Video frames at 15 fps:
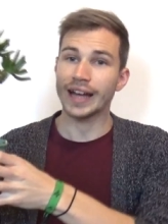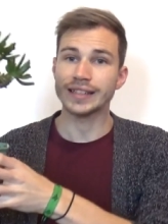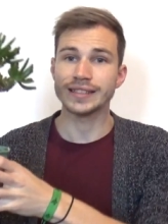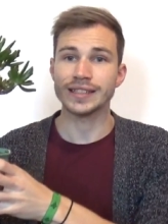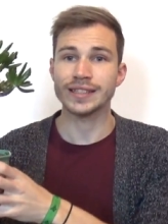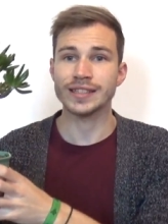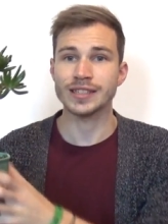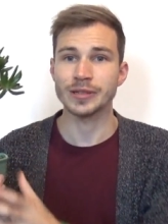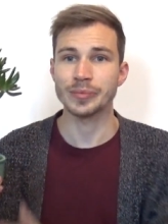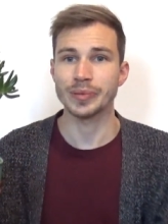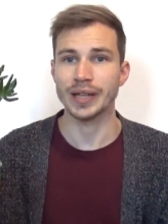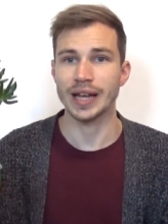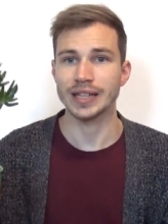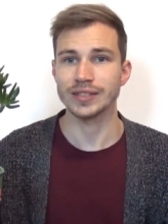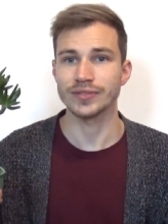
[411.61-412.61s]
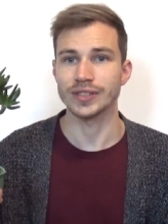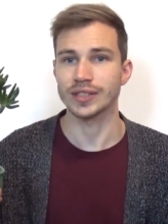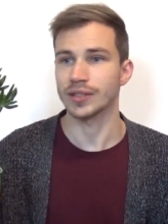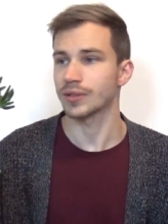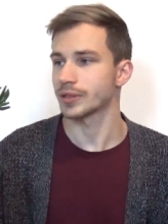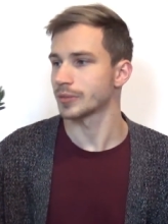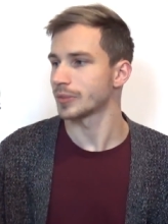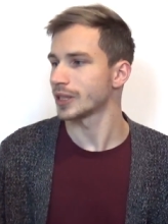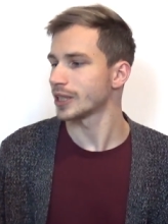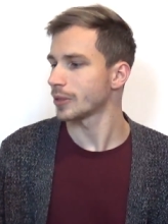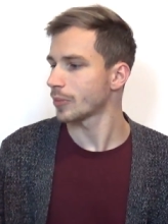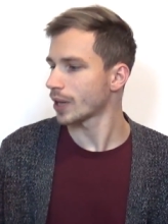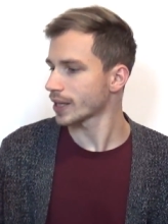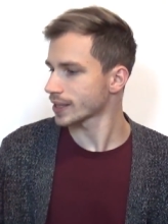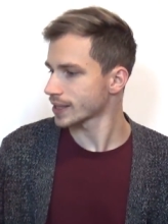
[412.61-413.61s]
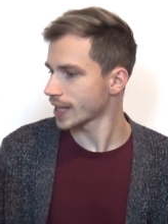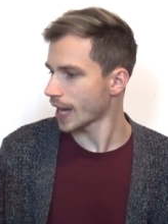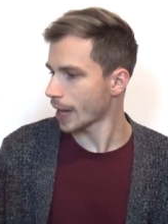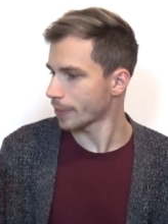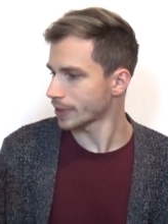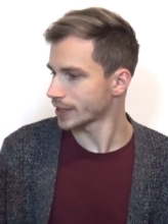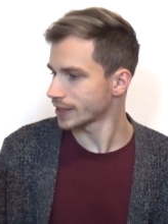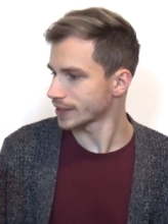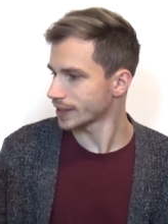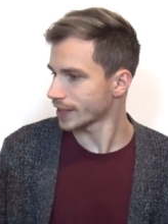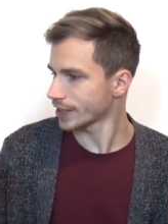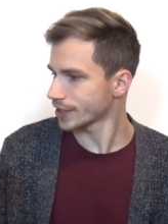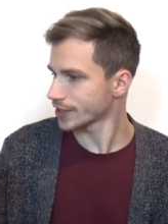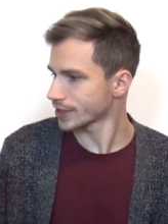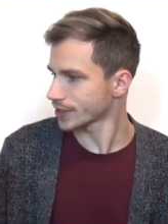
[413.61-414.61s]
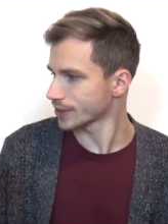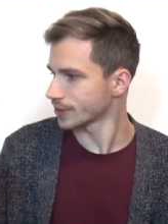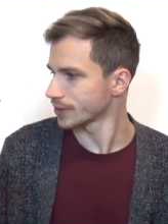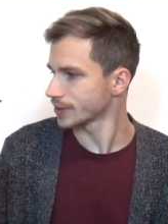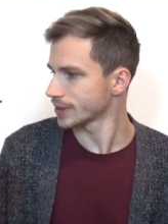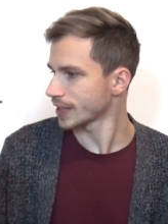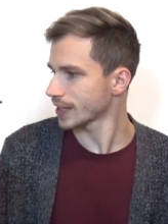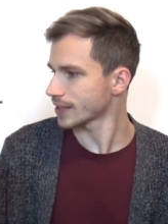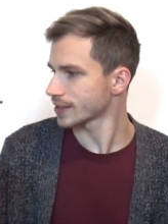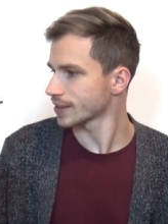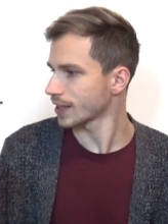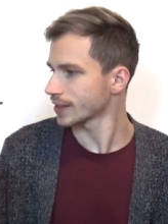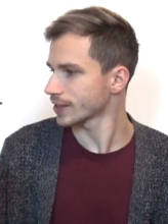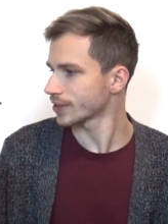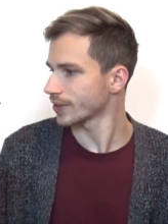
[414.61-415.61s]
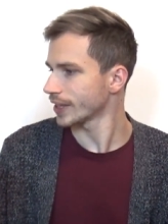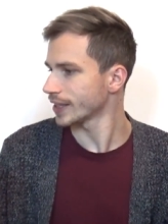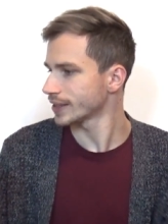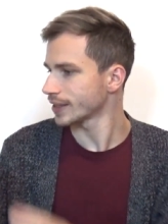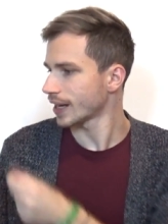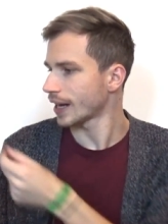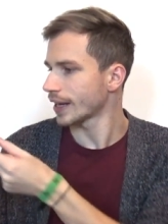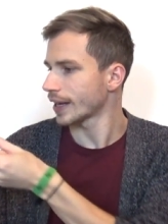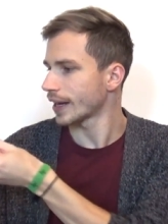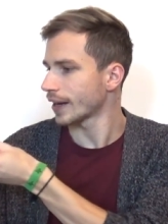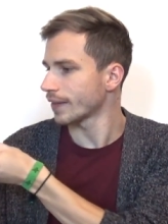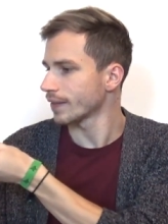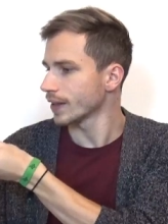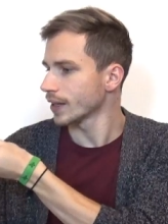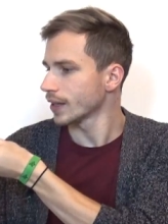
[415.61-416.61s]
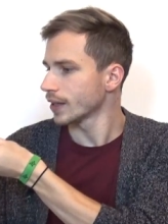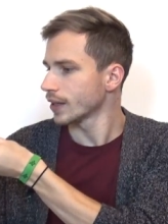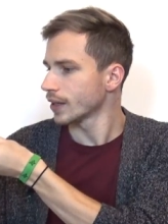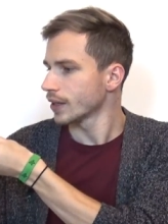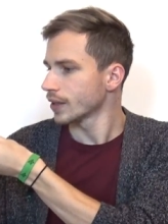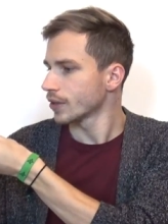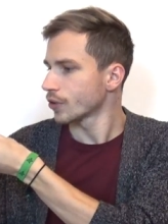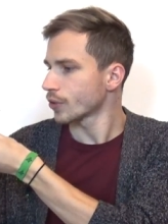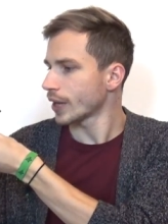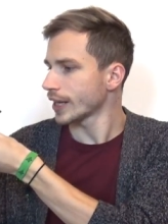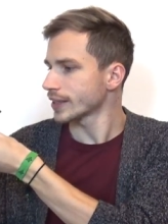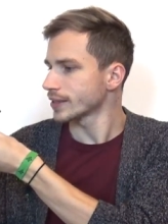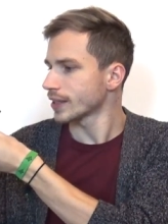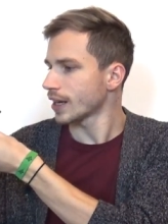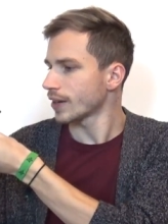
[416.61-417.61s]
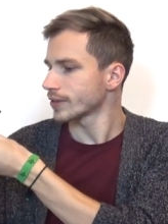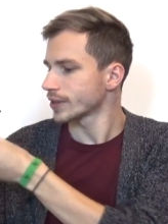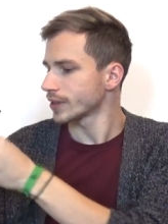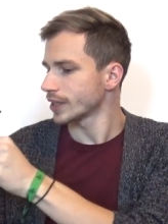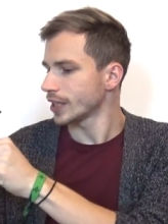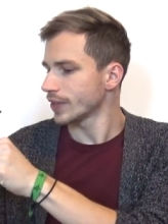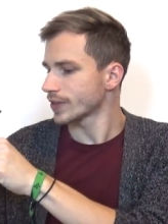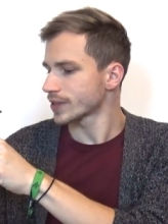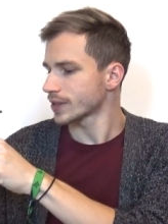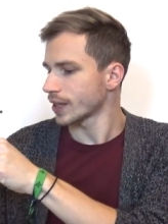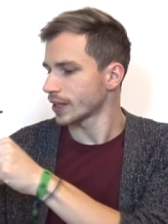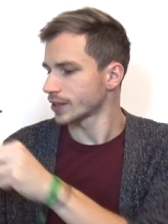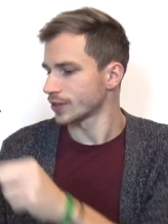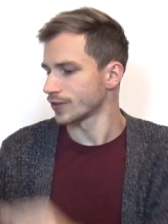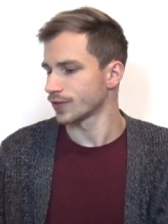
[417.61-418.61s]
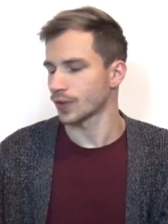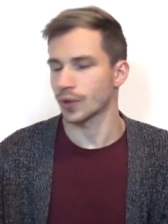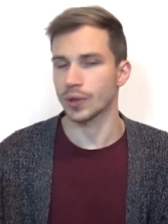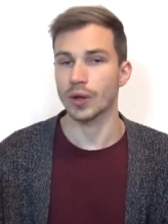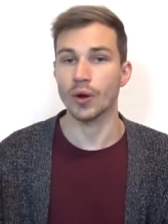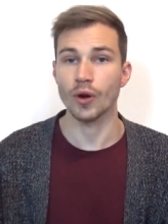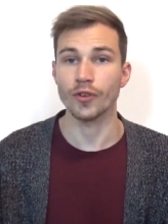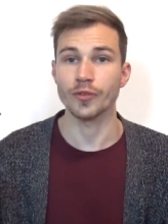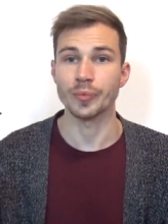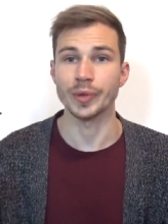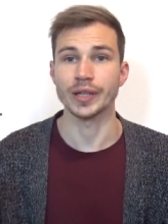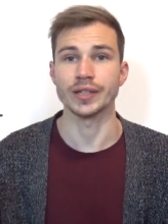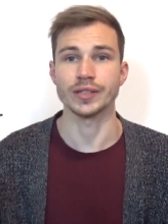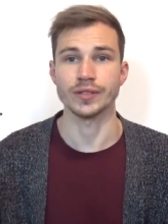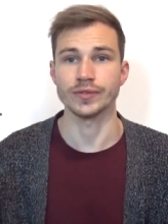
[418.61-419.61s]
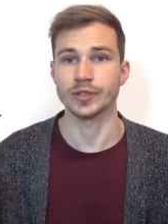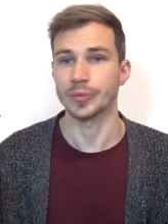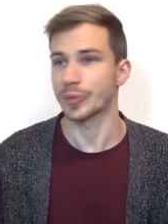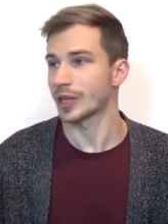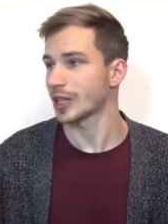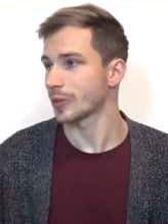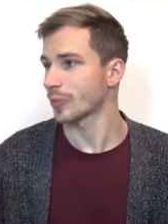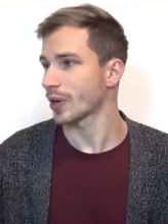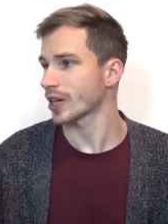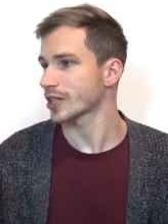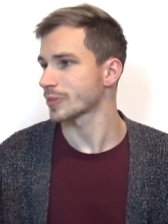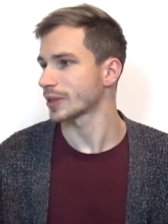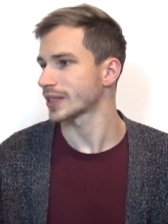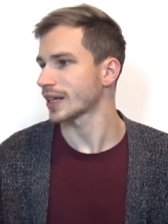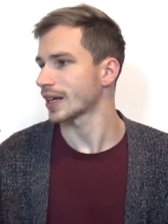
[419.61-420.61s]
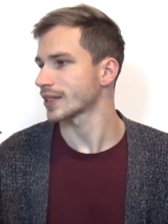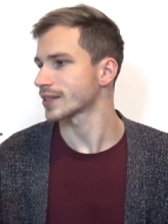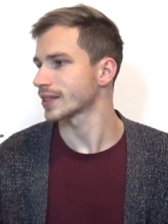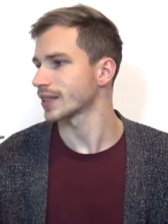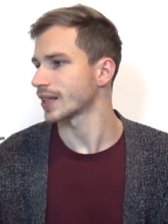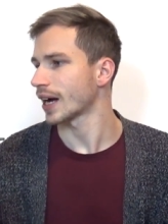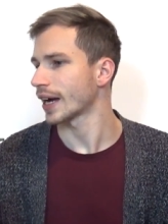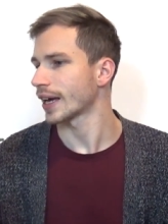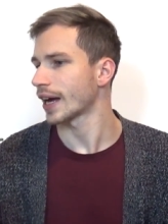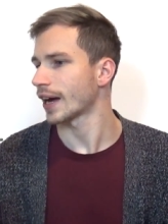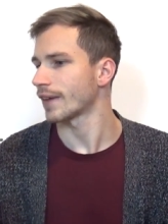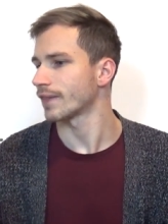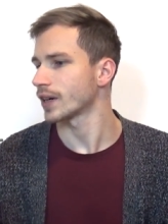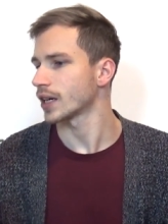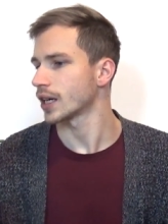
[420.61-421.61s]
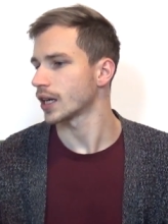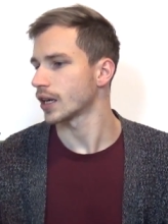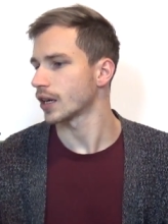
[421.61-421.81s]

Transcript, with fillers: and this is the plant with all the mealybugs happening there, so that's not great. I have right now the leaves start to fall off because of the mealybugs, but still I have